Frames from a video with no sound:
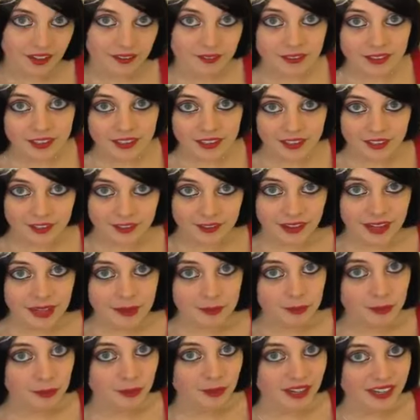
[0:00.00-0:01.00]
A really
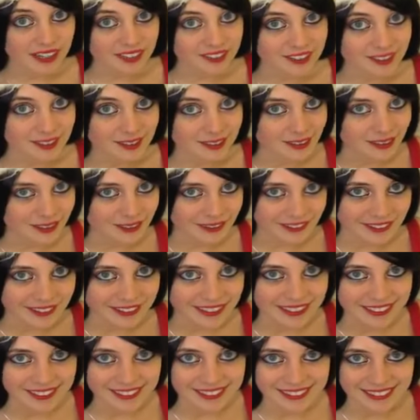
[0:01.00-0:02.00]
great
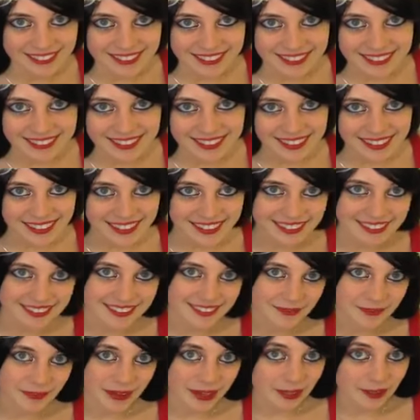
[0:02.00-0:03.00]
presento this year
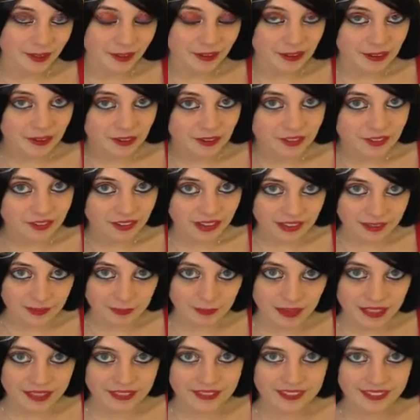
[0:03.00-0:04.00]
is my new
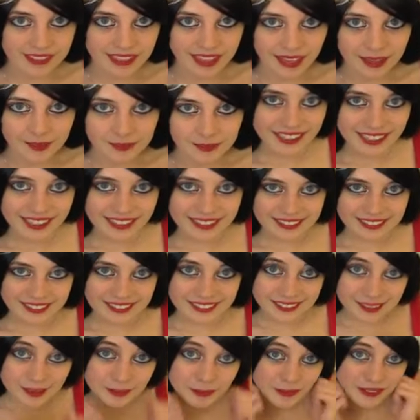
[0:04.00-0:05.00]
Dress Minxie app.
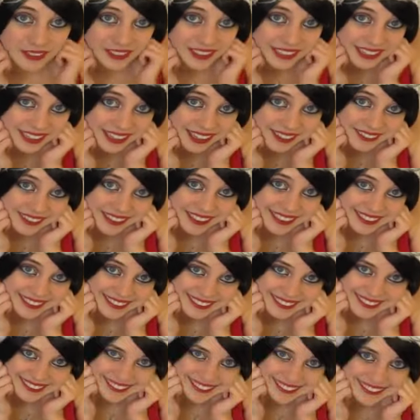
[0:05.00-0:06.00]
It's a super
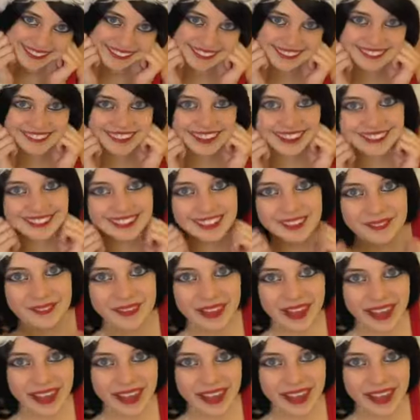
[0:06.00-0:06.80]
kawaii dress up